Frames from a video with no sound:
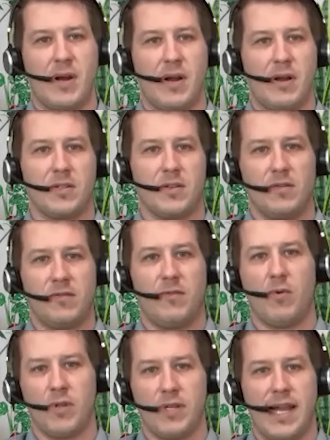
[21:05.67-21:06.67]
but also
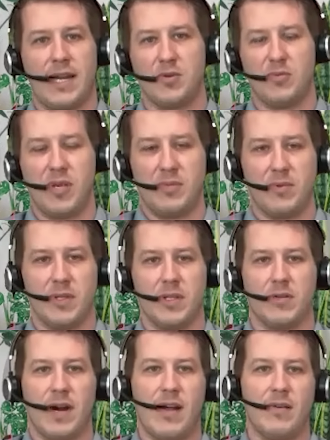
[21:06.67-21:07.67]
for the actual people on
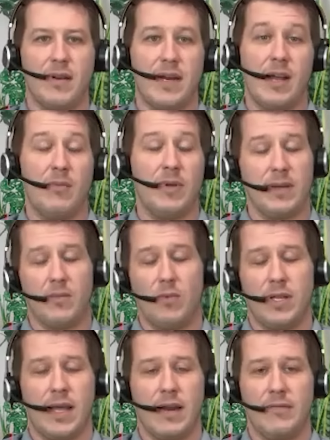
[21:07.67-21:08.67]
the ground and helping them
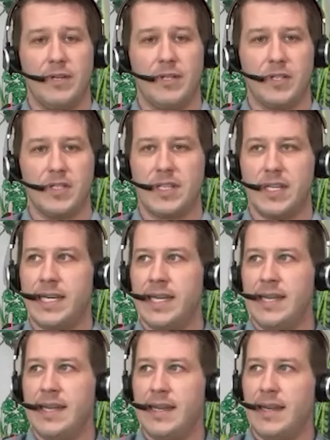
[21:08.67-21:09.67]
with that efficiency
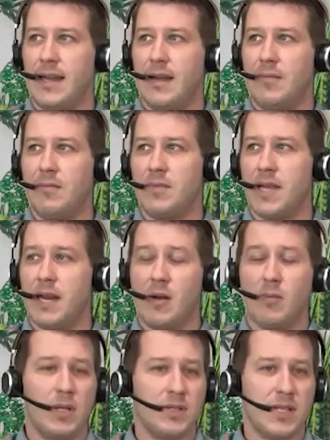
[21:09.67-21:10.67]
can
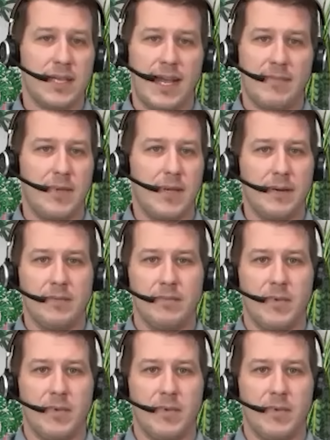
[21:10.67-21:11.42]
help close the gap there.